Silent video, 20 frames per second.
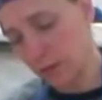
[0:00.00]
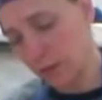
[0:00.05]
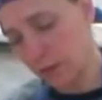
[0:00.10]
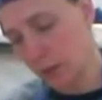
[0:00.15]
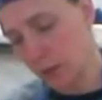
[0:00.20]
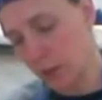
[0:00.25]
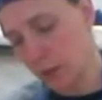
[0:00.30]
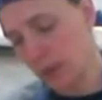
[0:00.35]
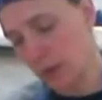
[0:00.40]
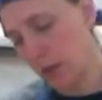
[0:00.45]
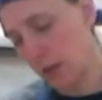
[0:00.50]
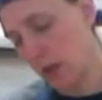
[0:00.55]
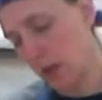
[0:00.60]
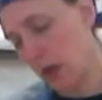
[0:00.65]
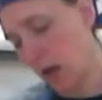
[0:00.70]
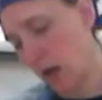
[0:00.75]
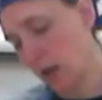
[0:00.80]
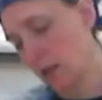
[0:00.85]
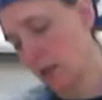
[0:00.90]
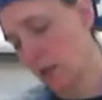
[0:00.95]
to put it in the
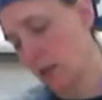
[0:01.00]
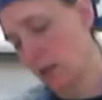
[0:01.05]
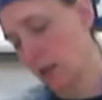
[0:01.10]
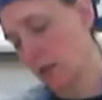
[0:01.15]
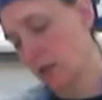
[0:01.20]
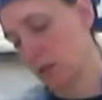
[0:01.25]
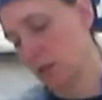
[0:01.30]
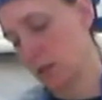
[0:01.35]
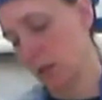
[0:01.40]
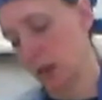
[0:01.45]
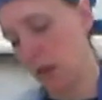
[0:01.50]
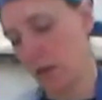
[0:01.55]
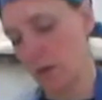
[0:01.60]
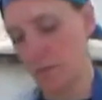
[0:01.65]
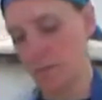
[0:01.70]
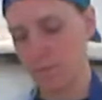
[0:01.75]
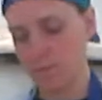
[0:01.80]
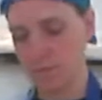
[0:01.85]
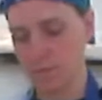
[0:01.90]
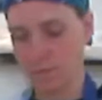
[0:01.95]
comments.
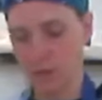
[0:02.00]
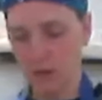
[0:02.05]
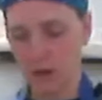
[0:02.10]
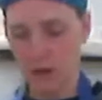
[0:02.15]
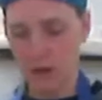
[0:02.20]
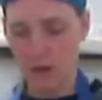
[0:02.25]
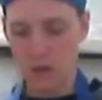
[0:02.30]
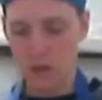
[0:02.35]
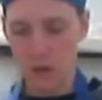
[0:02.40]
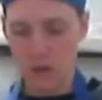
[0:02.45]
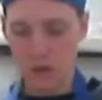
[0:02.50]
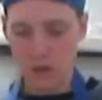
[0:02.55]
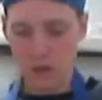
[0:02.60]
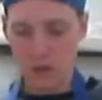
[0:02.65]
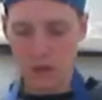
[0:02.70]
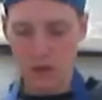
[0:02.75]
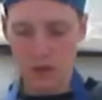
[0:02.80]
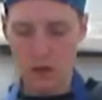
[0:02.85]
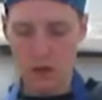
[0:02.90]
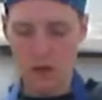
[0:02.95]

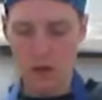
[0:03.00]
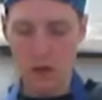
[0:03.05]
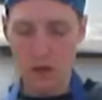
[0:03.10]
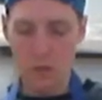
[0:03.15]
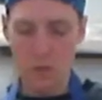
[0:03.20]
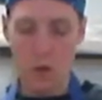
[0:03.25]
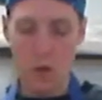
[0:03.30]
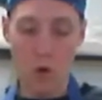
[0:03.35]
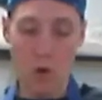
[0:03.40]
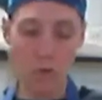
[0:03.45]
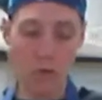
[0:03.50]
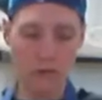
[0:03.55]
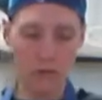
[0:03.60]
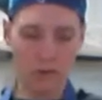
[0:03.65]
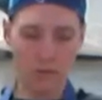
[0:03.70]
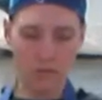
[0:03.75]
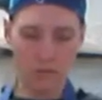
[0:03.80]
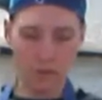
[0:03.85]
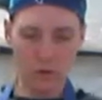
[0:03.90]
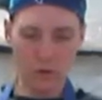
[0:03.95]
I'm always
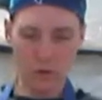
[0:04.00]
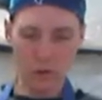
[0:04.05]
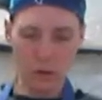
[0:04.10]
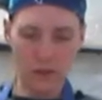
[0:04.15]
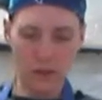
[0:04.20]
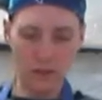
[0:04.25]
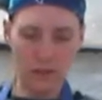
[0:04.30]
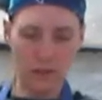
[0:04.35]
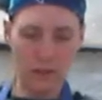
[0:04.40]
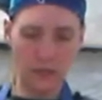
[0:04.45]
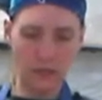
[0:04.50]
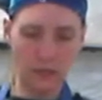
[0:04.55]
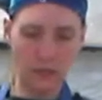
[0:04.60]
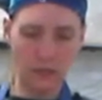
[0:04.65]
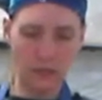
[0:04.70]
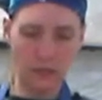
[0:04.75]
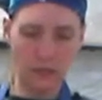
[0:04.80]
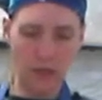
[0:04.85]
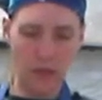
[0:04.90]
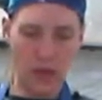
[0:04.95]
looking for new
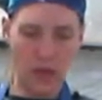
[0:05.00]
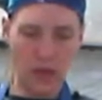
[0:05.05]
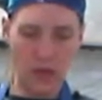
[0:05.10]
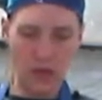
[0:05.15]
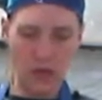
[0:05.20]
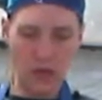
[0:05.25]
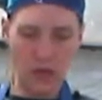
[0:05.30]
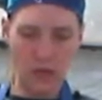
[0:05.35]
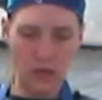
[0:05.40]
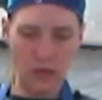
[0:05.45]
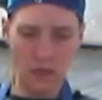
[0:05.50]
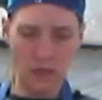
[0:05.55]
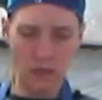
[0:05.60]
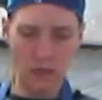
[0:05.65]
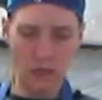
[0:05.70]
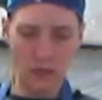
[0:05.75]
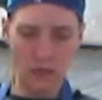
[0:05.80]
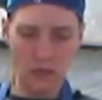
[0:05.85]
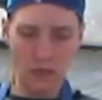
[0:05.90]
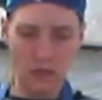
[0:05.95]
ideas and,